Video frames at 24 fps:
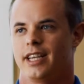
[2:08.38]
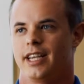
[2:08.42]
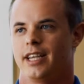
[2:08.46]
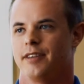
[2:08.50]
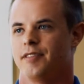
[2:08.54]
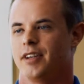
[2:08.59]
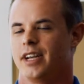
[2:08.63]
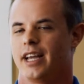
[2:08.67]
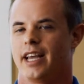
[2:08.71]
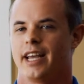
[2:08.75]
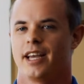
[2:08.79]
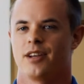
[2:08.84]

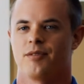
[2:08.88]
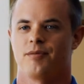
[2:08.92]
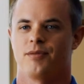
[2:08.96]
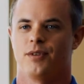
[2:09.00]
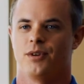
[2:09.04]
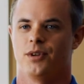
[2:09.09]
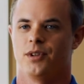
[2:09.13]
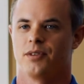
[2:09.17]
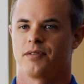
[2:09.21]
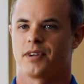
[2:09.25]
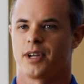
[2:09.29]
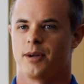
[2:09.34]
even a
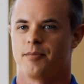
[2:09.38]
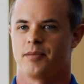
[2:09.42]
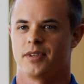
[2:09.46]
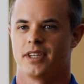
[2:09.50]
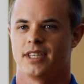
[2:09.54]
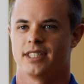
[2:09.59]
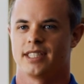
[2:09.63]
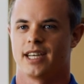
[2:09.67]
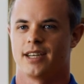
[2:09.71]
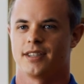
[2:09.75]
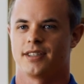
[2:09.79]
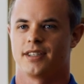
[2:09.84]
handful of
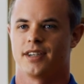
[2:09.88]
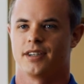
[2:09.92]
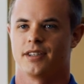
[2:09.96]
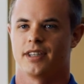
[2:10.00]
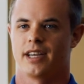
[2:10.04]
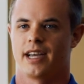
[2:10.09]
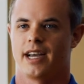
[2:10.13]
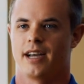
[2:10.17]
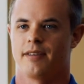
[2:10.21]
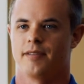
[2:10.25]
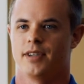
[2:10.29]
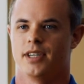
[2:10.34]
companies out there
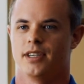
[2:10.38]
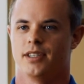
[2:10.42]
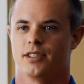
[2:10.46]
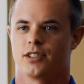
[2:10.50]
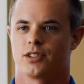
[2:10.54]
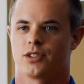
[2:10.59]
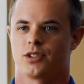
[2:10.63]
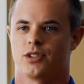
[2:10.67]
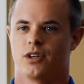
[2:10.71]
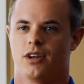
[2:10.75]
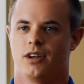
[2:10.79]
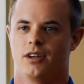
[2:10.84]
that have it as
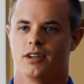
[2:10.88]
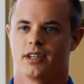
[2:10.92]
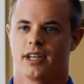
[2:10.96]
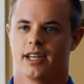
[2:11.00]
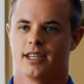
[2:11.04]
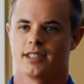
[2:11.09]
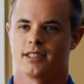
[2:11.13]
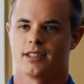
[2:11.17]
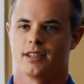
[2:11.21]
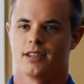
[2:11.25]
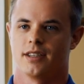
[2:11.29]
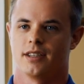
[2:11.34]
strong
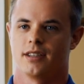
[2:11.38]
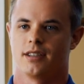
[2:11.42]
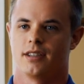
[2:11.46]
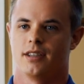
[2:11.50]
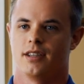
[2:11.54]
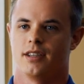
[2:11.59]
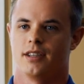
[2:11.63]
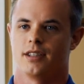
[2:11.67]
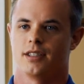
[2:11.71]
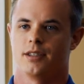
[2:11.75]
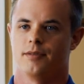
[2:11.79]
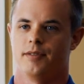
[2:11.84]
as a
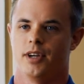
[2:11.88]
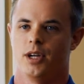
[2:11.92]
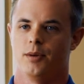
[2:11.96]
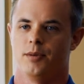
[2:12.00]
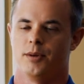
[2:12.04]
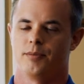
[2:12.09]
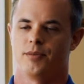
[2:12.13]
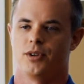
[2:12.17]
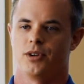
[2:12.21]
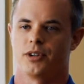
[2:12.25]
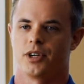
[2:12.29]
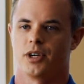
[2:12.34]

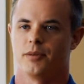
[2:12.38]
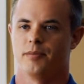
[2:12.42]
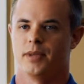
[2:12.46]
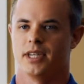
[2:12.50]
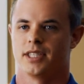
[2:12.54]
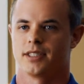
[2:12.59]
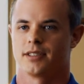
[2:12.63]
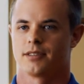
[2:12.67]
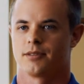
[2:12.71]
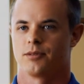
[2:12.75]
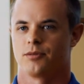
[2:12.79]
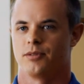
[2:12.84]
development program
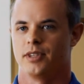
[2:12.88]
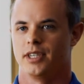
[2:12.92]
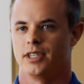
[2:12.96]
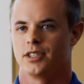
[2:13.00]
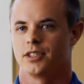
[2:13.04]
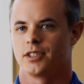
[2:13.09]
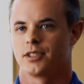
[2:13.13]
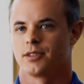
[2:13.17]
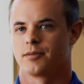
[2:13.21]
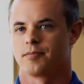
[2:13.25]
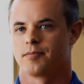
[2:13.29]
as Reach.